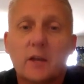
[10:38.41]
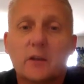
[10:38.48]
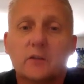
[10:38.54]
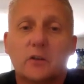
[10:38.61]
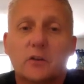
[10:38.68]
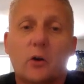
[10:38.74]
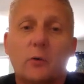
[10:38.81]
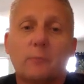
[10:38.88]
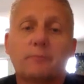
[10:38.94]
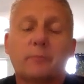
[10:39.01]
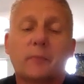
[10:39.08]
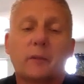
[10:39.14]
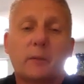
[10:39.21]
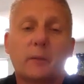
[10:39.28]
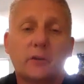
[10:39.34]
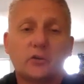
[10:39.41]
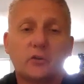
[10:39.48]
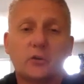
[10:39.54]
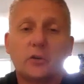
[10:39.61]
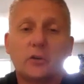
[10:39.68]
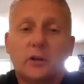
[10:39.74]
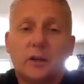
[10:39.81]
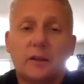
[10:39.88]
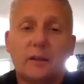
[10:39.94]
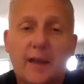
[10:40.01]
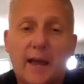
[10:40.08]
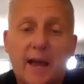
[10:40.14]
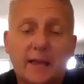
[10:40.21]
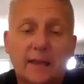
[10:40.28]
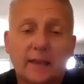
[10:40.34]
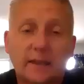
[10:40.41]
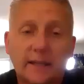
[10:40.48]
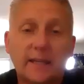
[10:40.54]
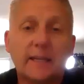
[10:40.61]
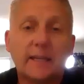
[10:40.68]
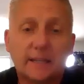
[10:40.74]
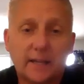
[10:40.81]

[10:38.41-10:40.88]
So make sure you get that link